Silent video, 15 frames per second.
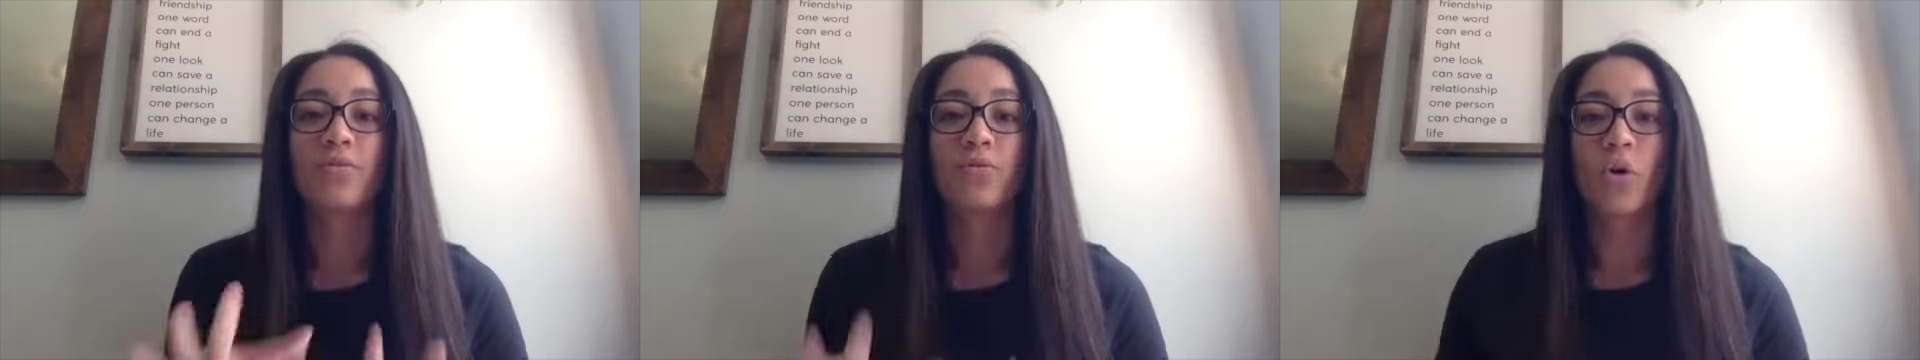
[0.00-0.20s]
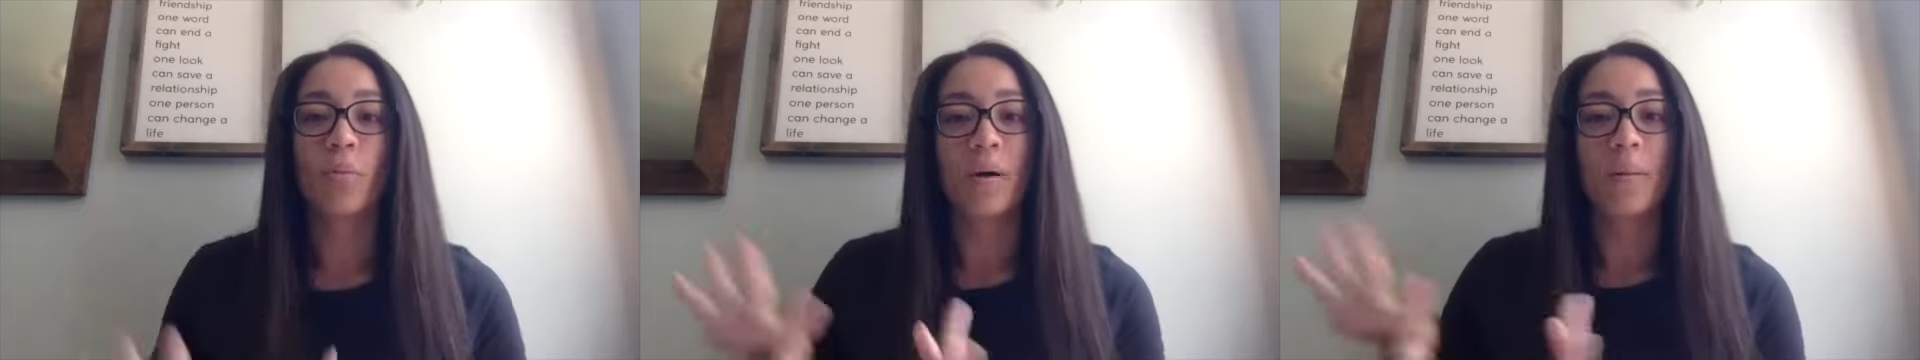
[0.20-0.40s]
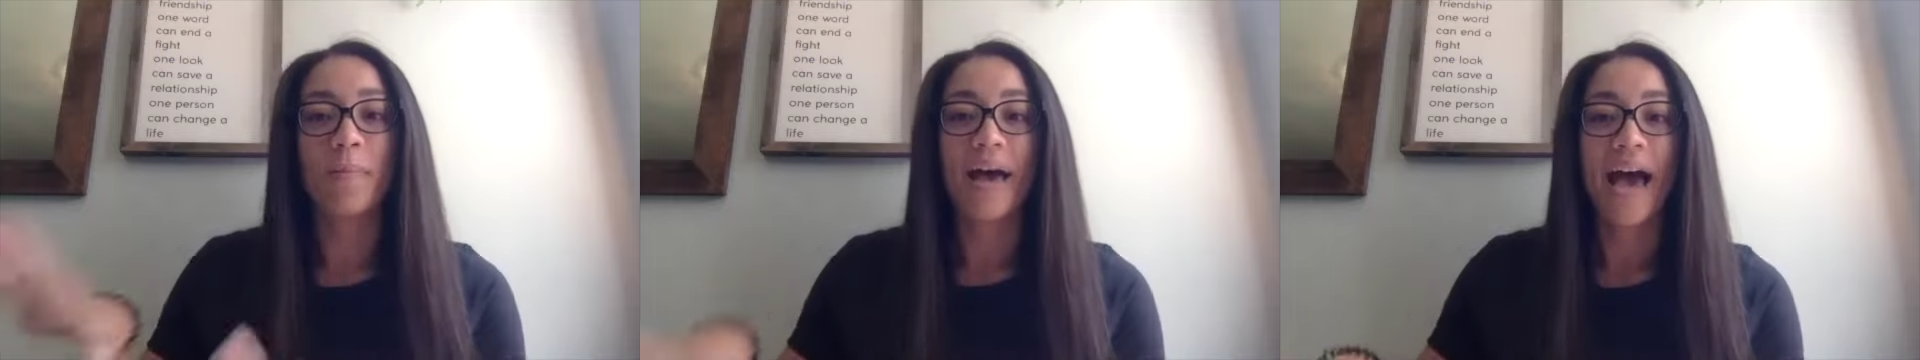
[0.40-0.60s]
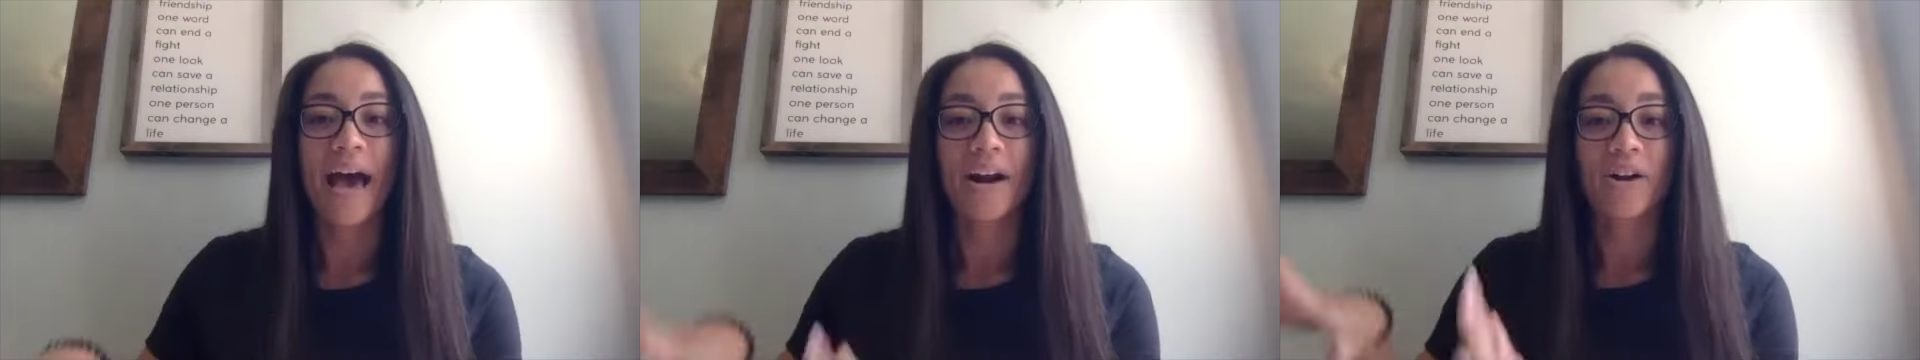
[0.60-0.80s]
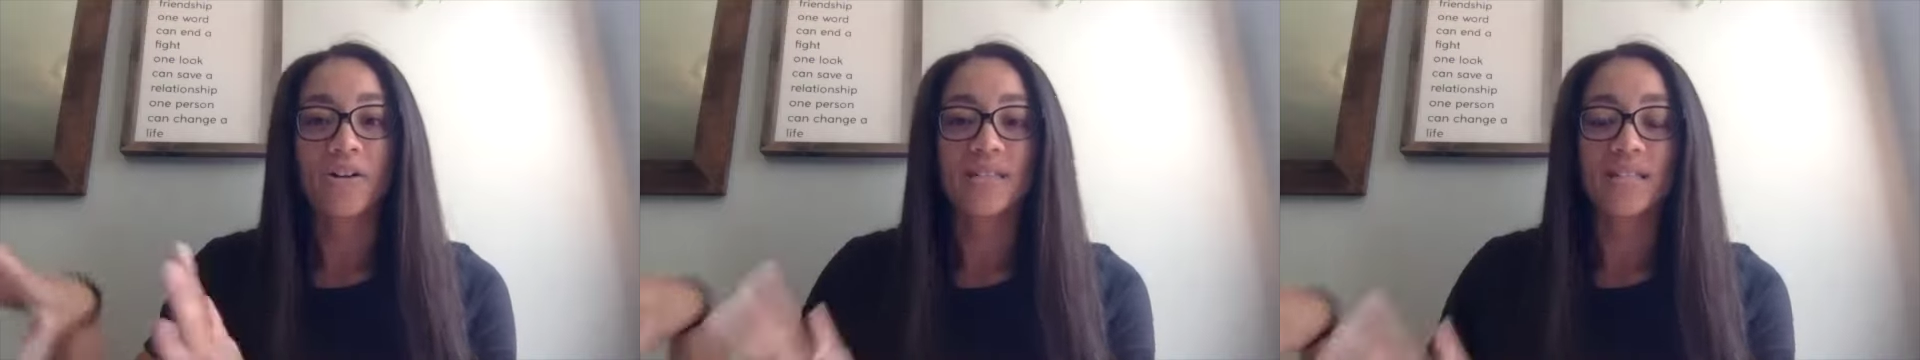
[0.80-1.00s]
former
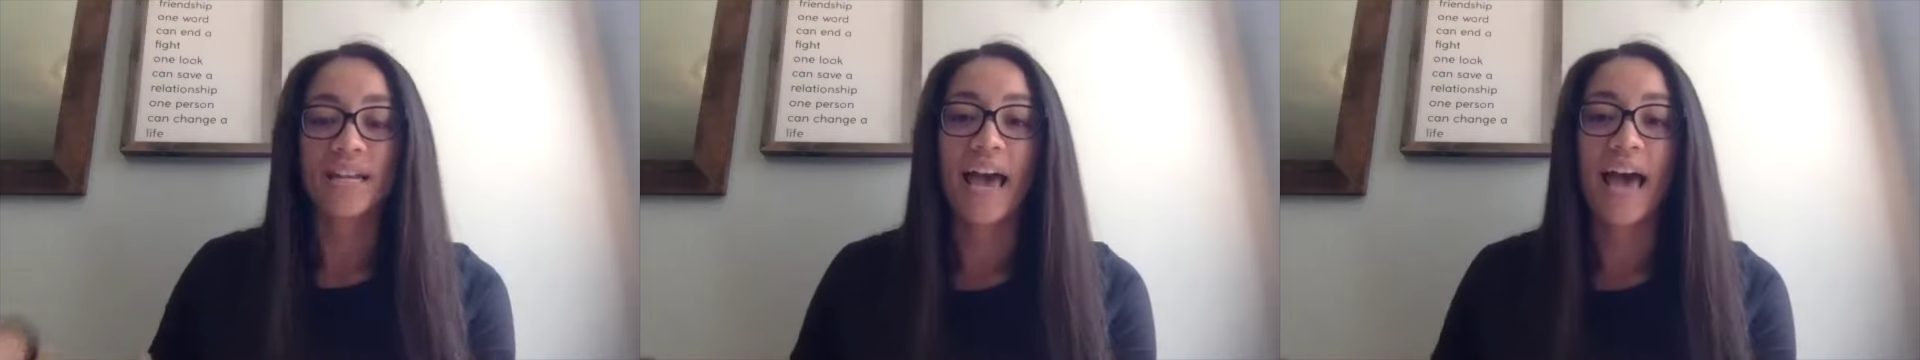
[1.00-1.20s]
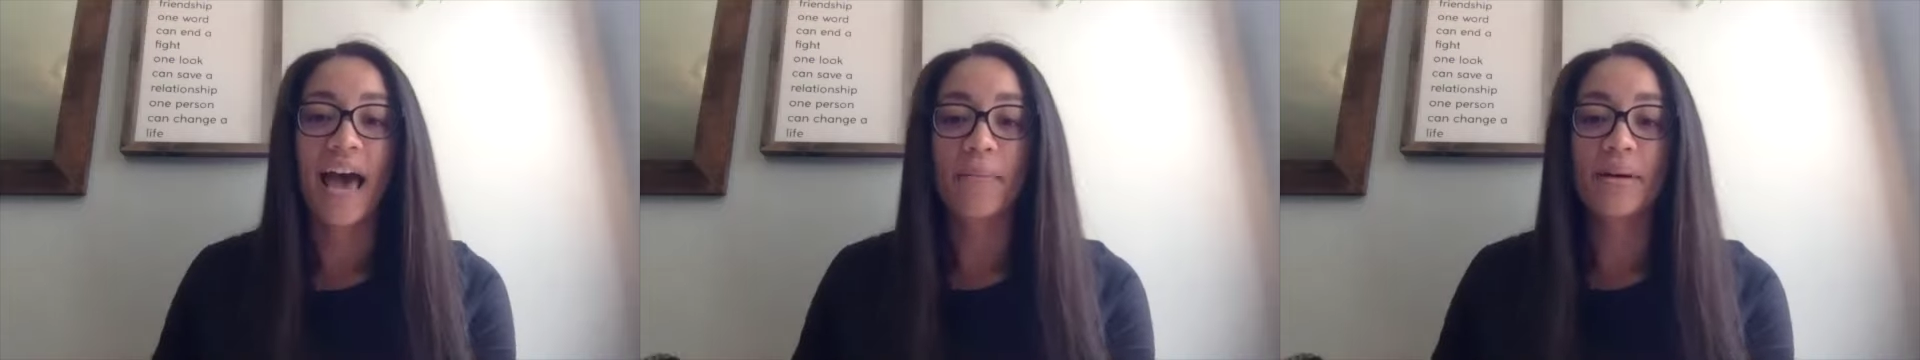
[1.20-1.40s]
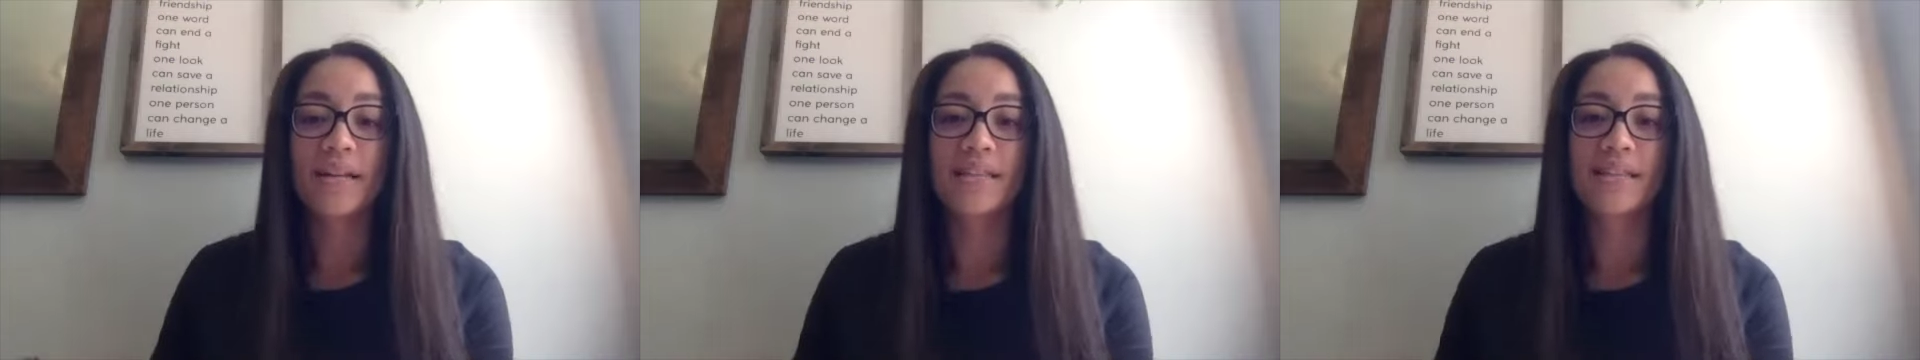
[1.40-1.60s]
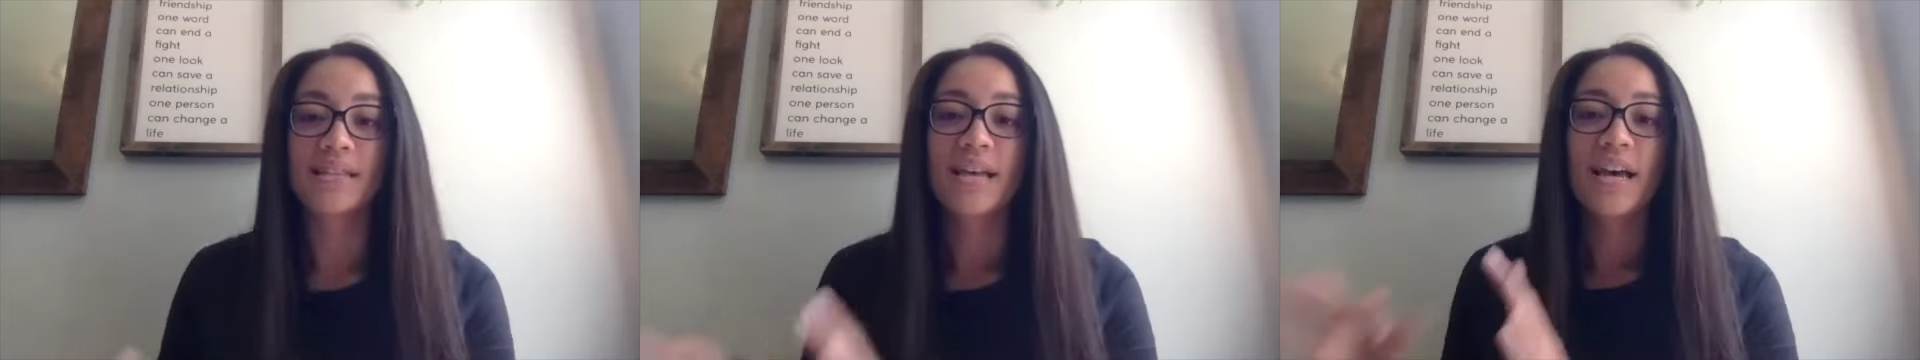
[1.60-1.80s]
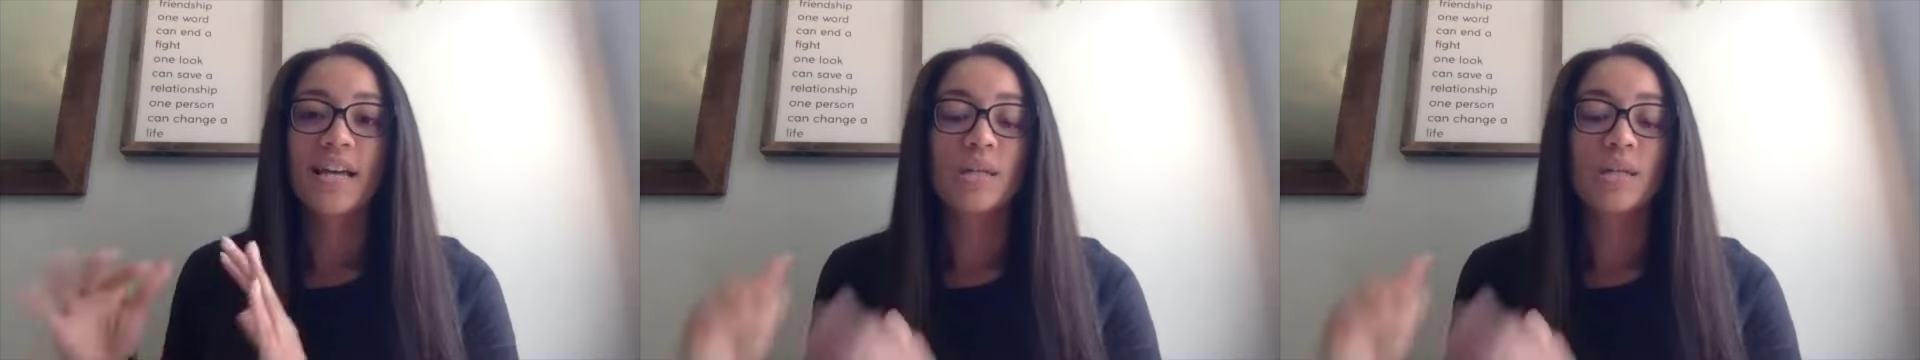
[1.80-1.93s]
patterns and habits